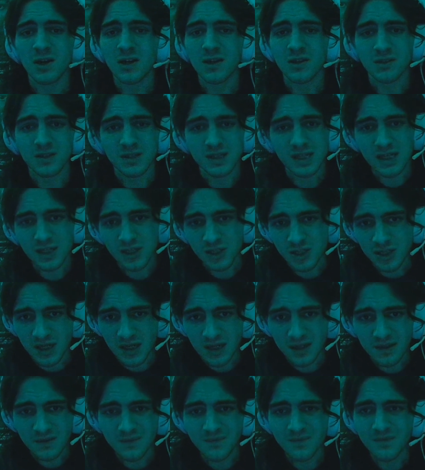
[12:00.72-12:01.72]
it looks like
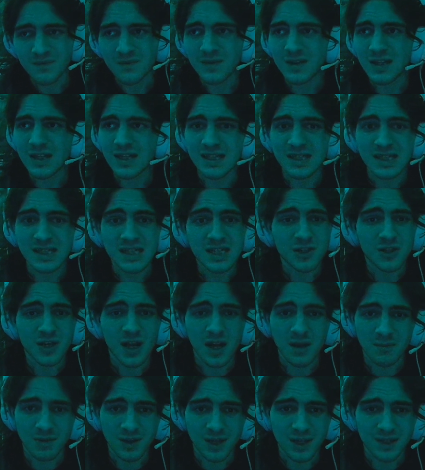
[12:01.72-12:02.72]
shit, the
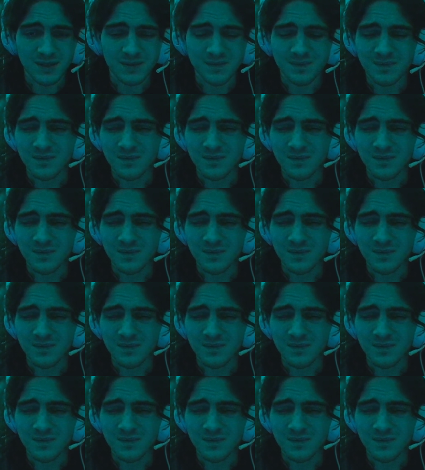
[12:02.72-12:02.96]
CGI blood.